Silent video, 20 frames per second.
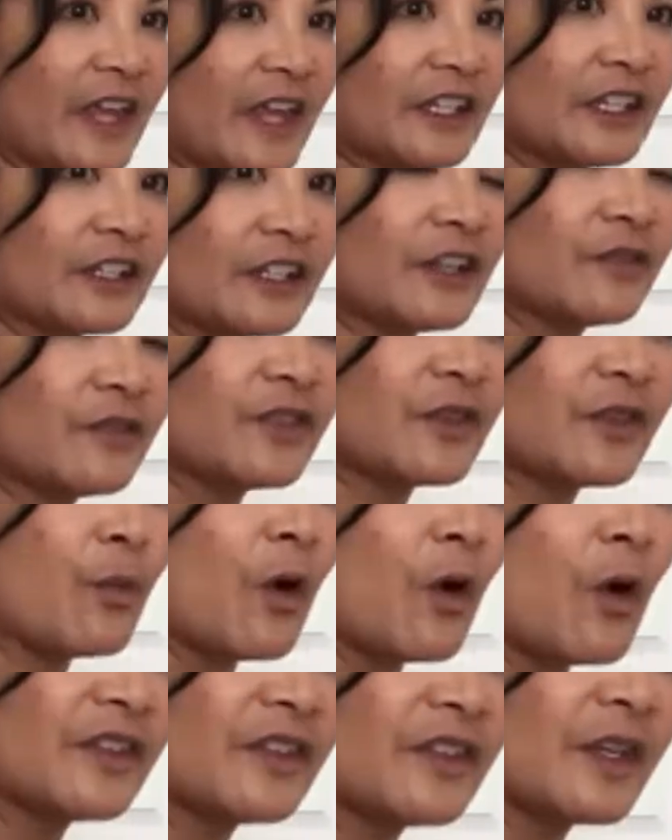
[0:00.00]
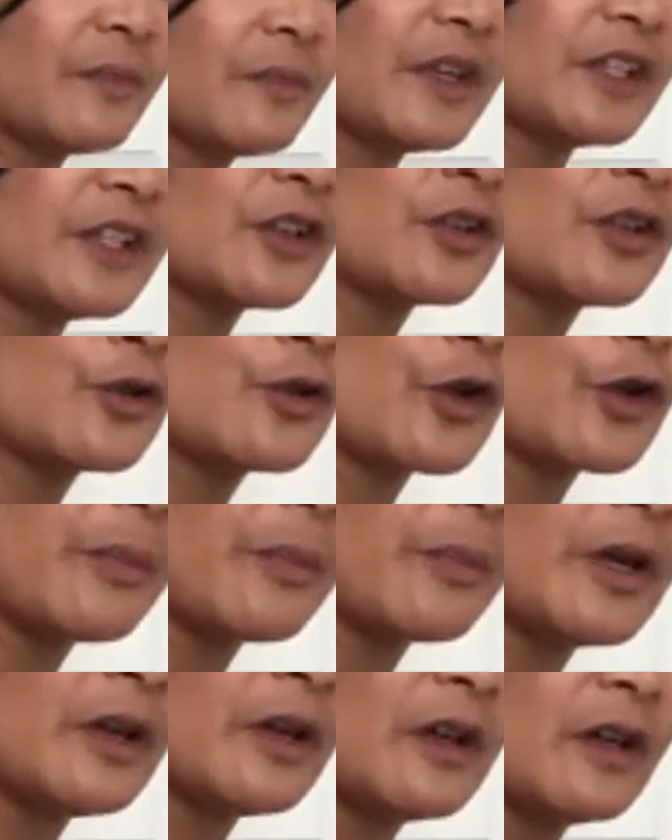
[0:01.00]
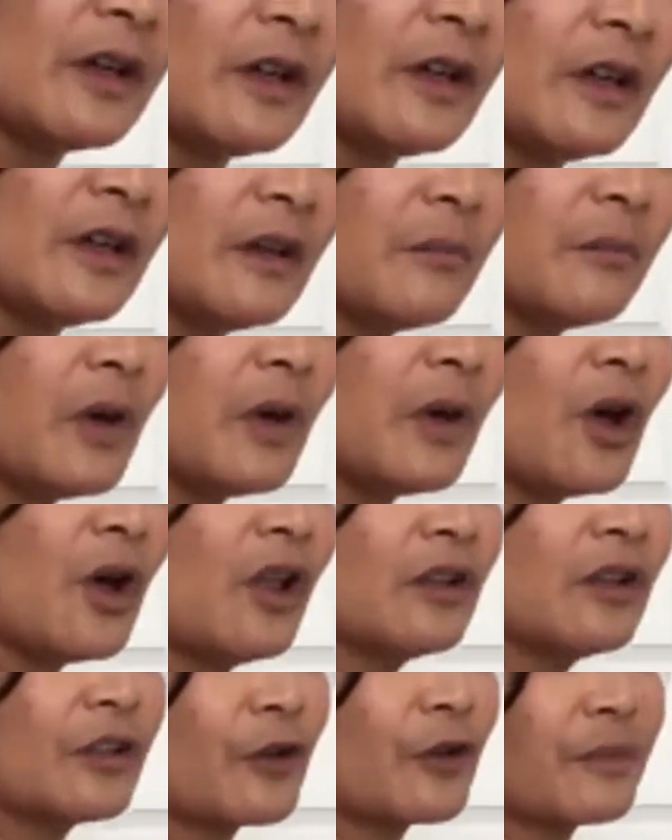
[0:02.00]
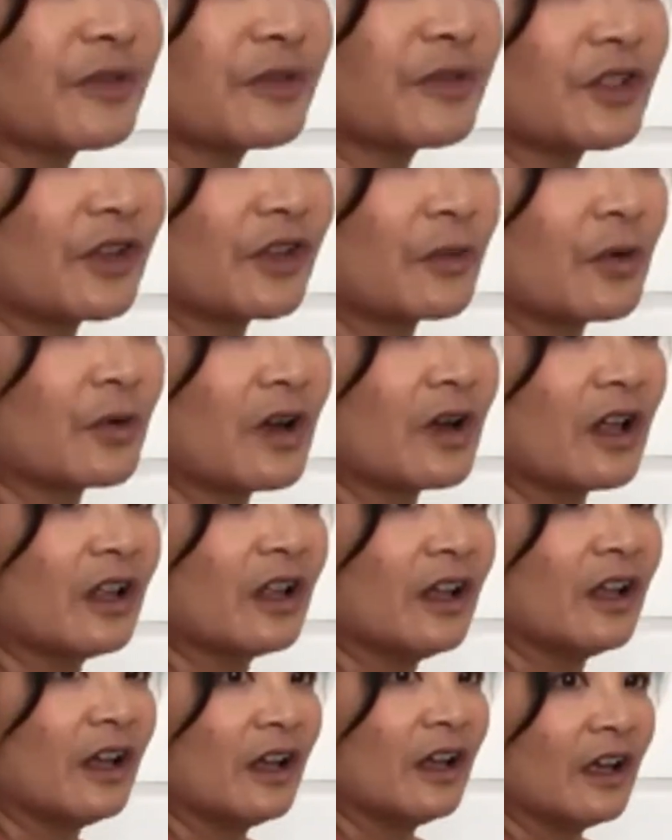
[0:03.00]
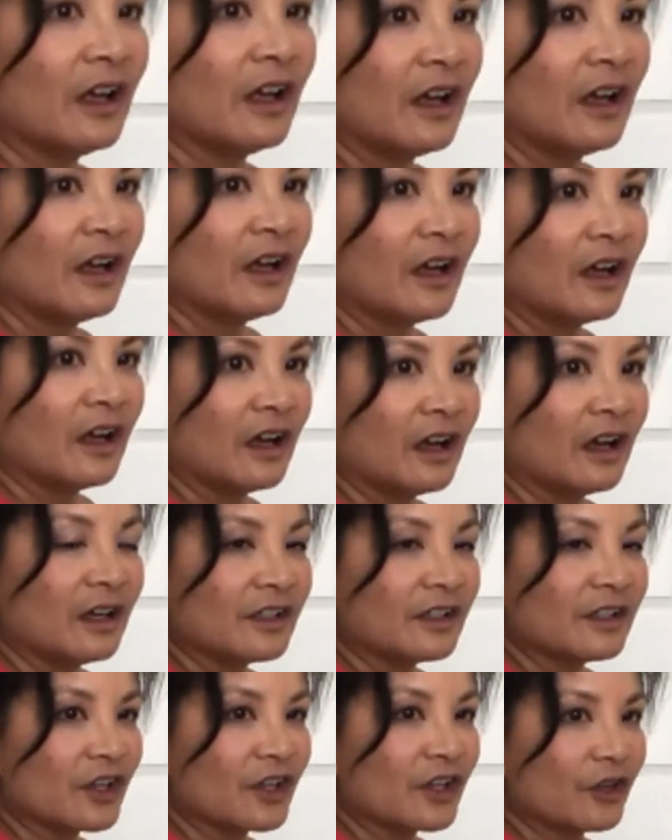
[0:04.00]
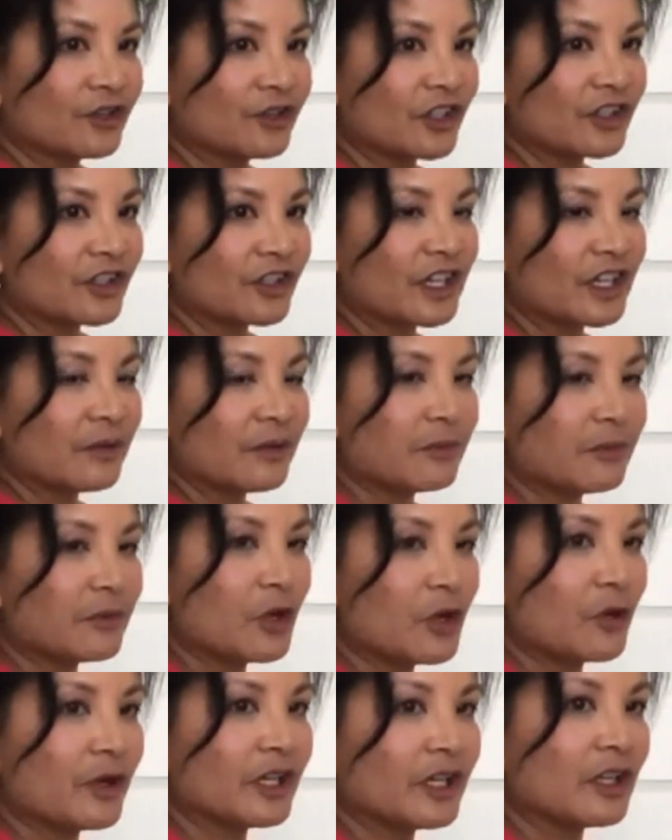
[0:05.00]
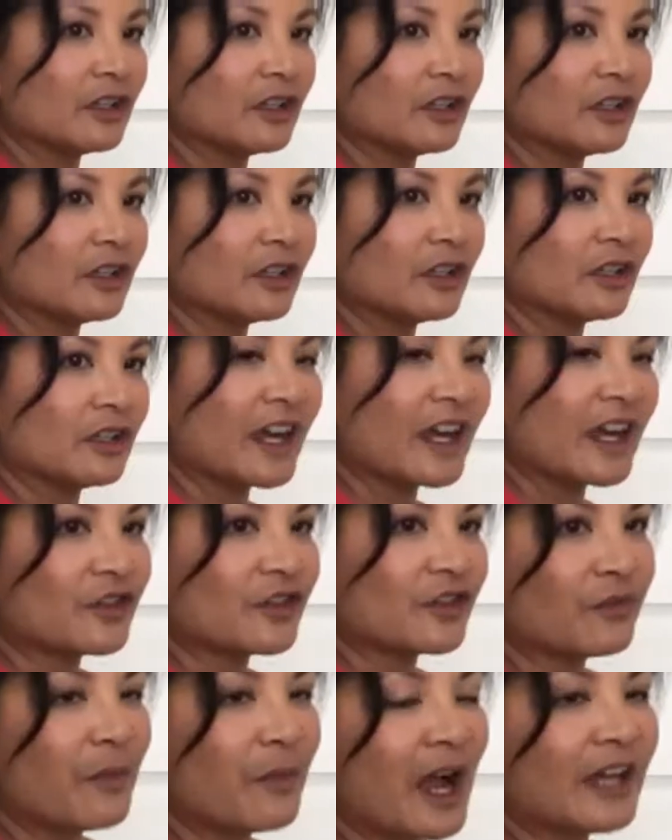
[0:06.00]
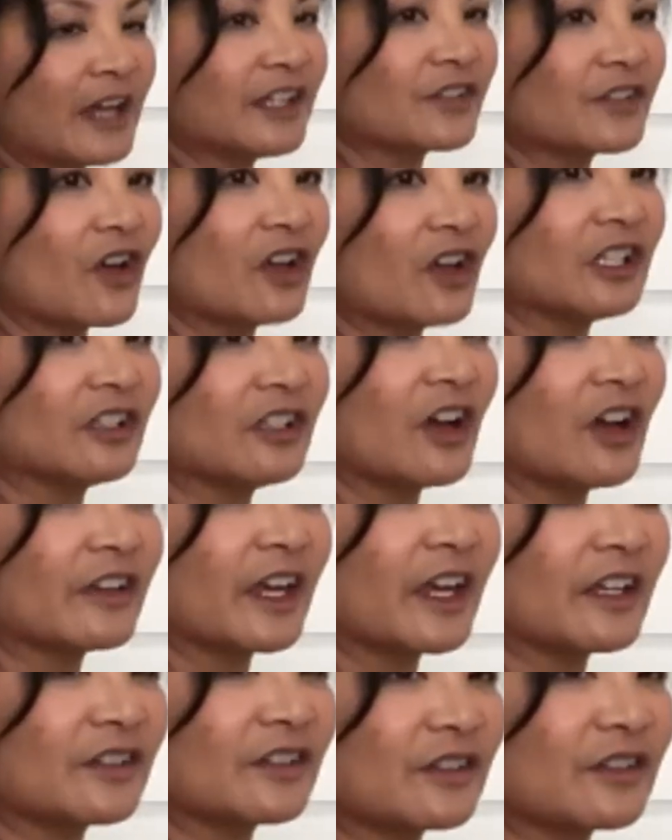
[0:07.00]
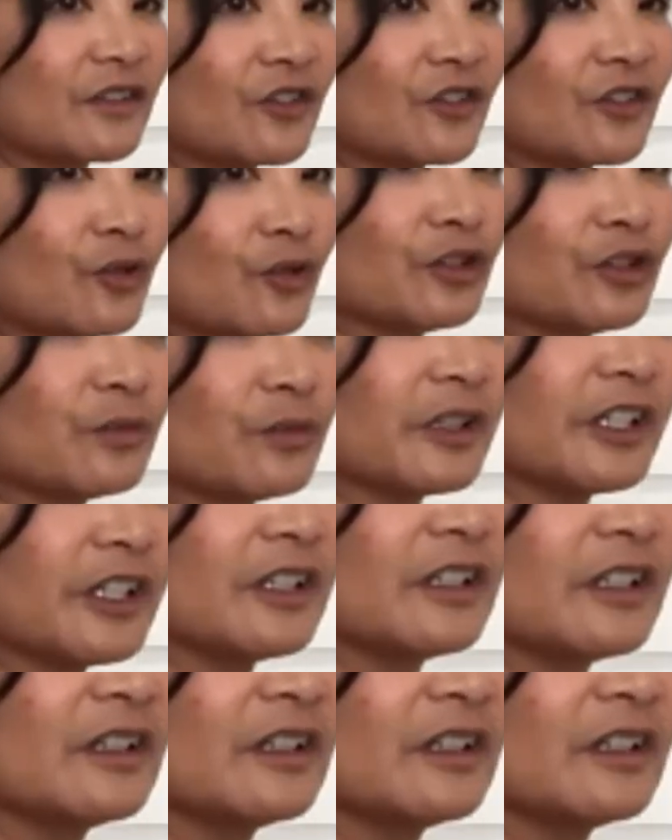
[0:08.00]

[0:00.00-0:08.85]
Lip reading: it gives the wall something to grip. Ball grips to the wall. So just keep going alongside. So mine is all along that shoulder blade.